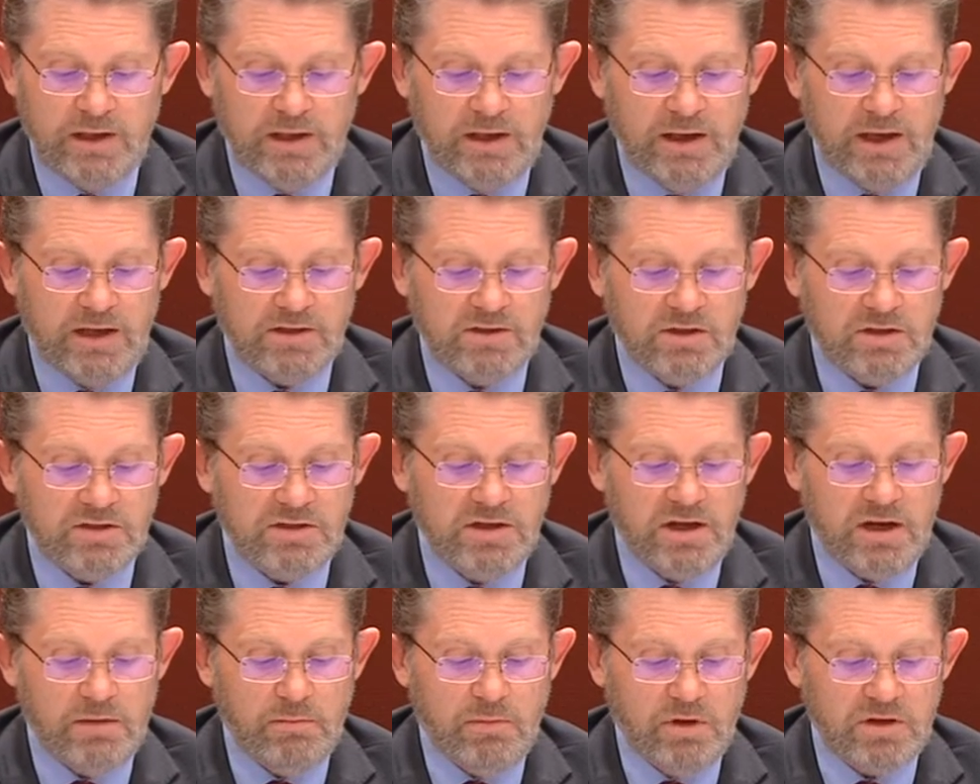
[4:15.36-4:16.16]
As I
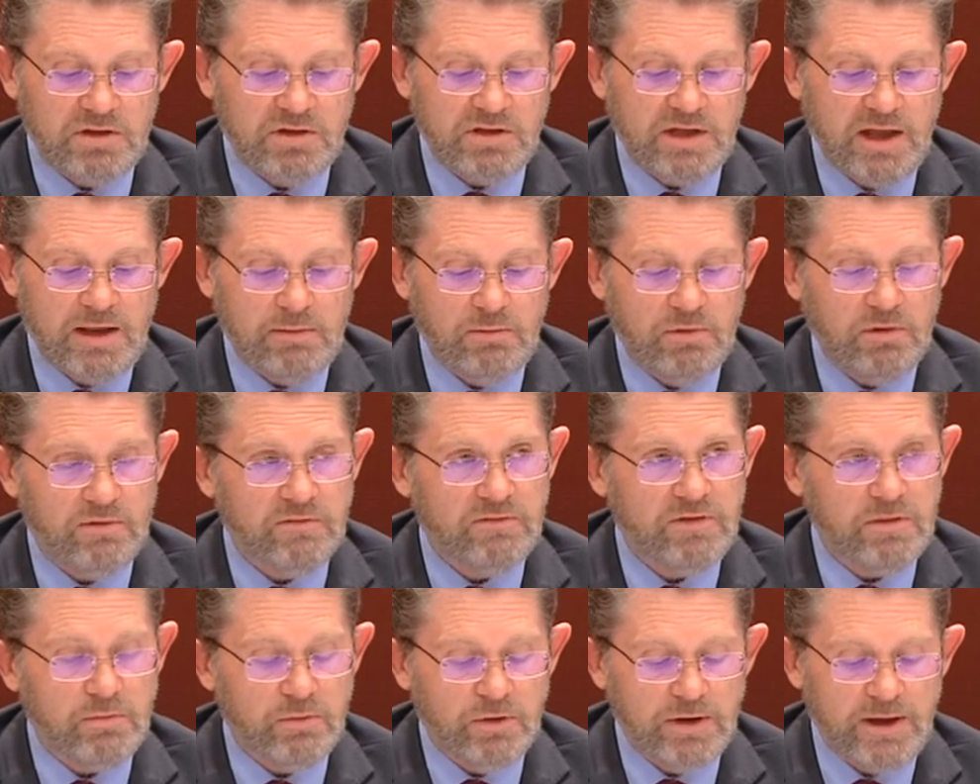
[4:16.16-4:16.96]
said in my statement on
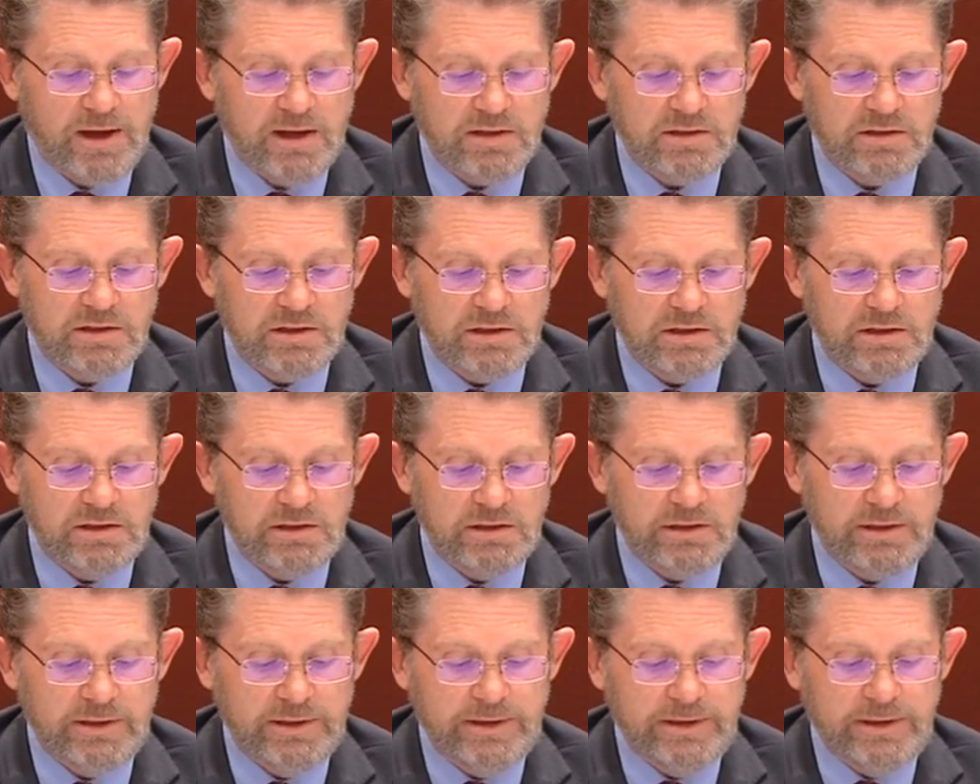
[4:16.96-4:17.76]
February 18,
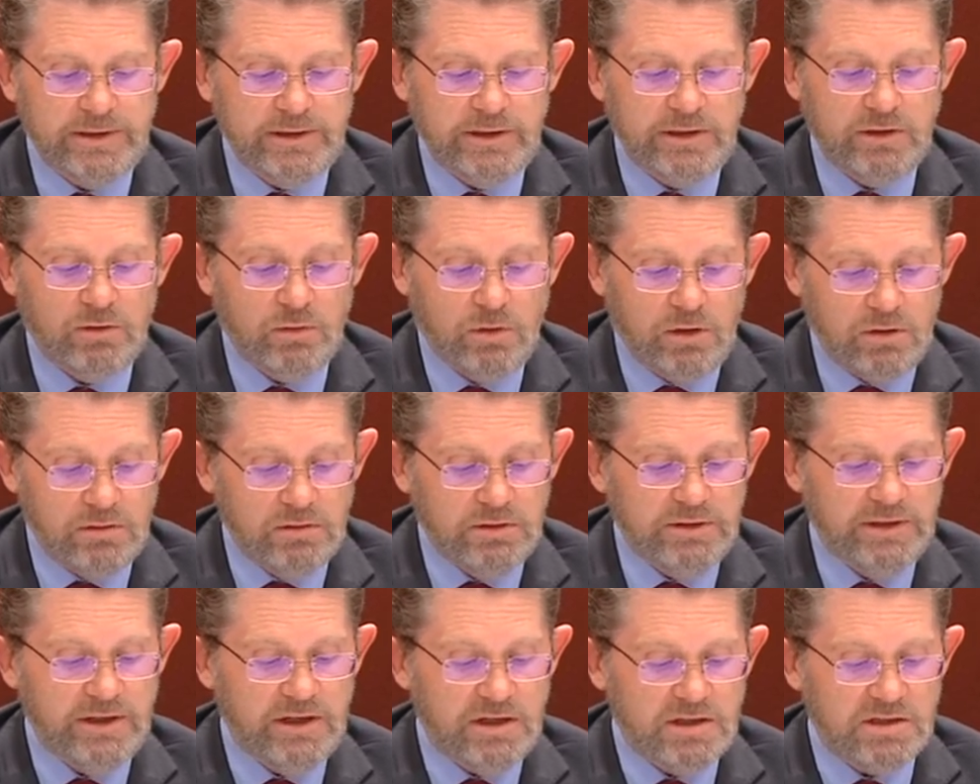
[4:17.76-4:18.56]

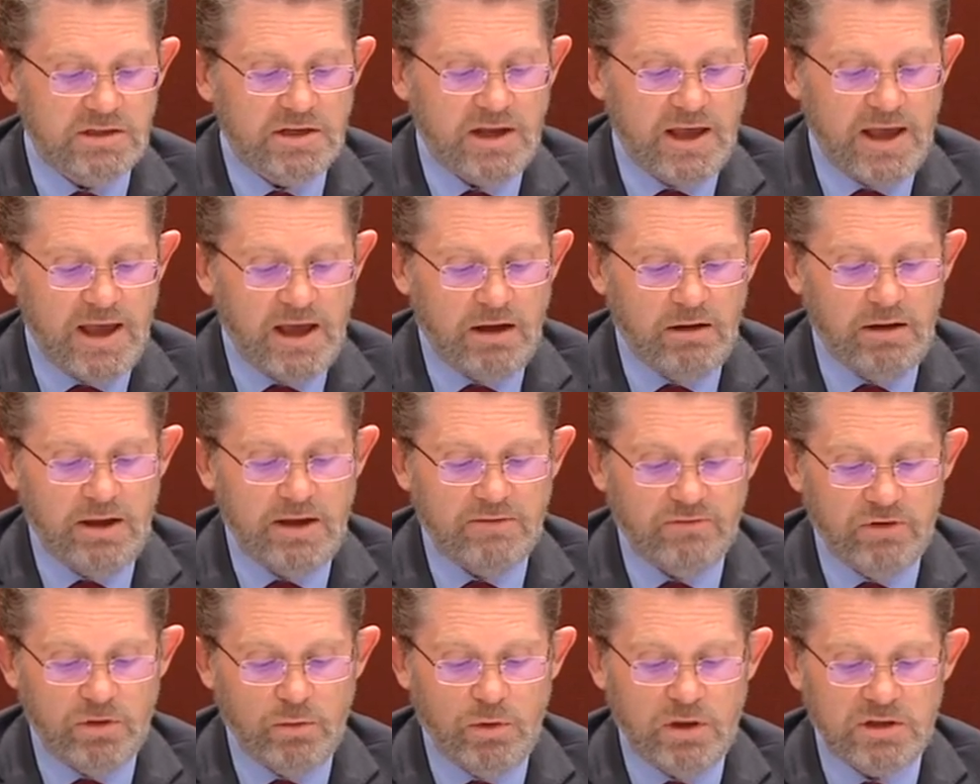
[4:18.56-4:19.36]
quote, "It is now
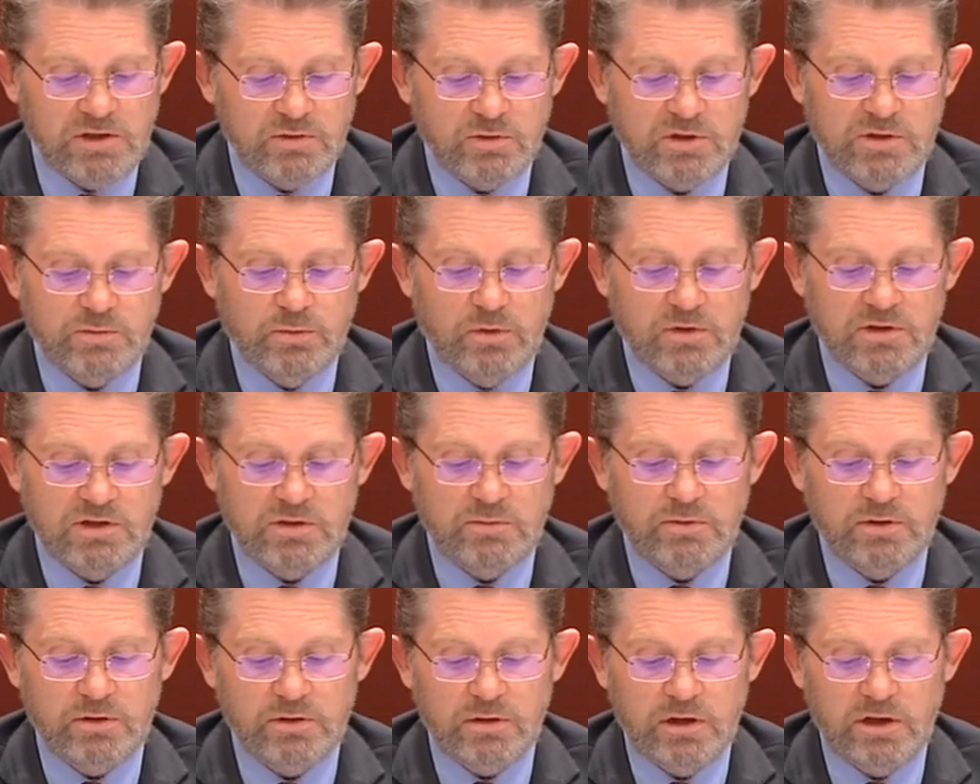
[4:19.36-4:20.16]
everyone's
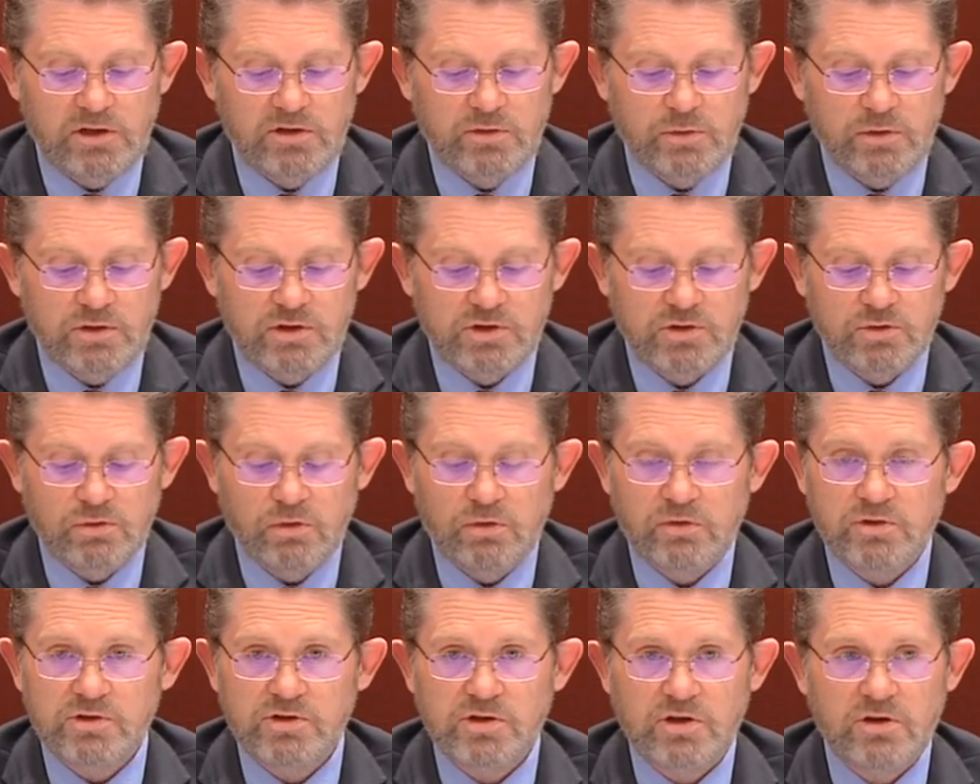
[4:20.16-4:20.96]
responsibility to ensure
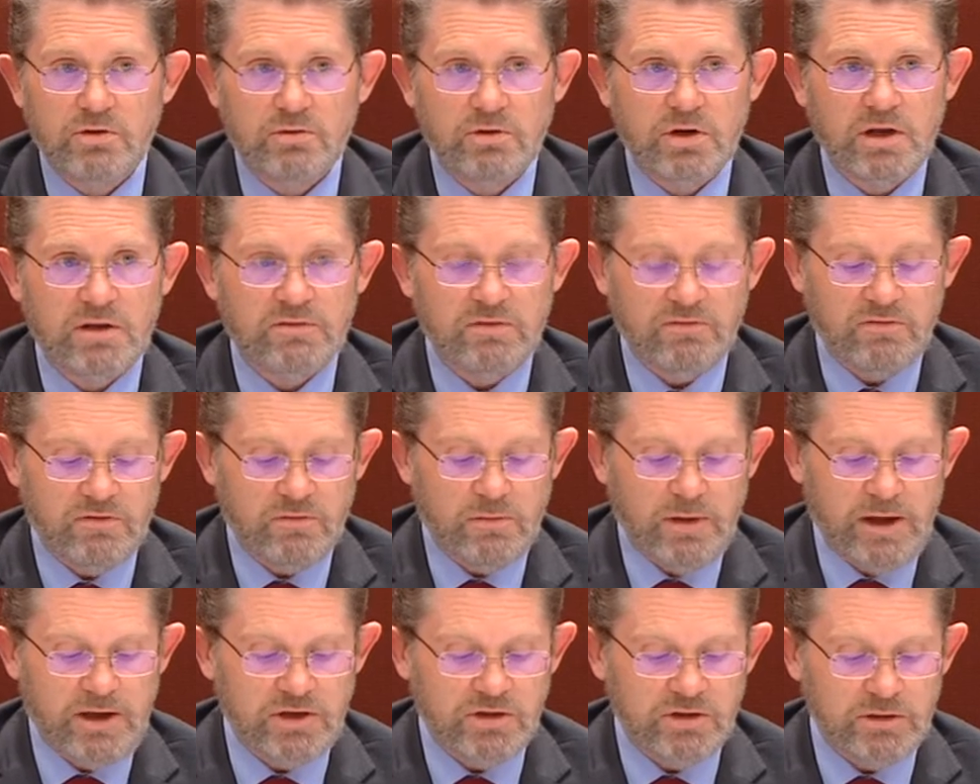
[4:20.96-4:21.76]
the security of
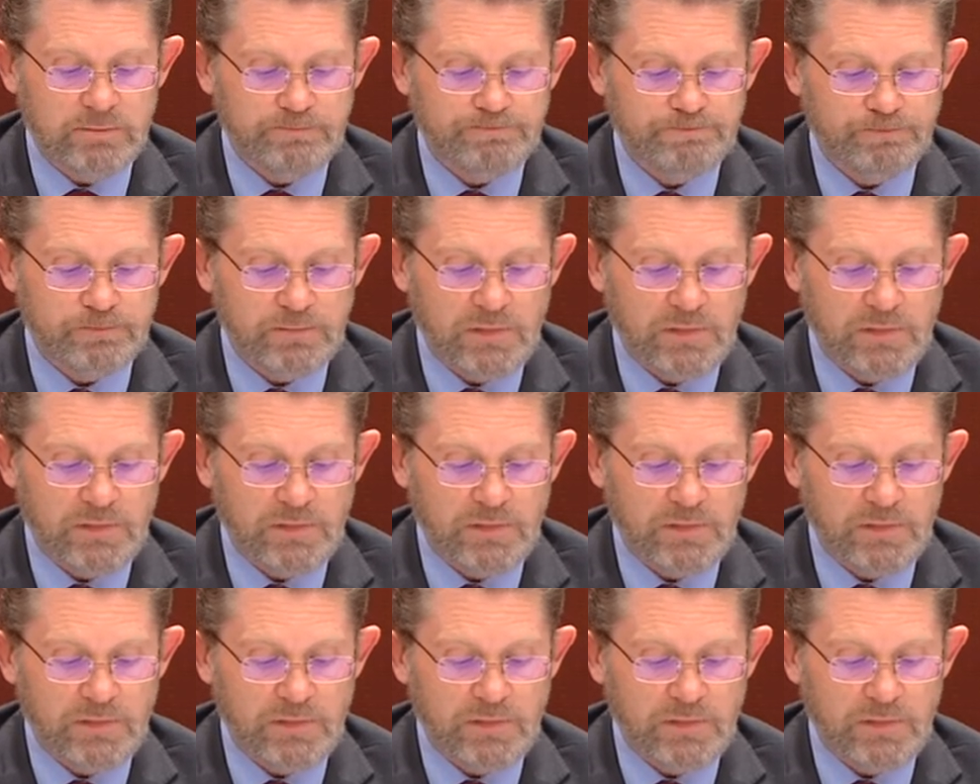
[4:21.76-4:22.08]
information."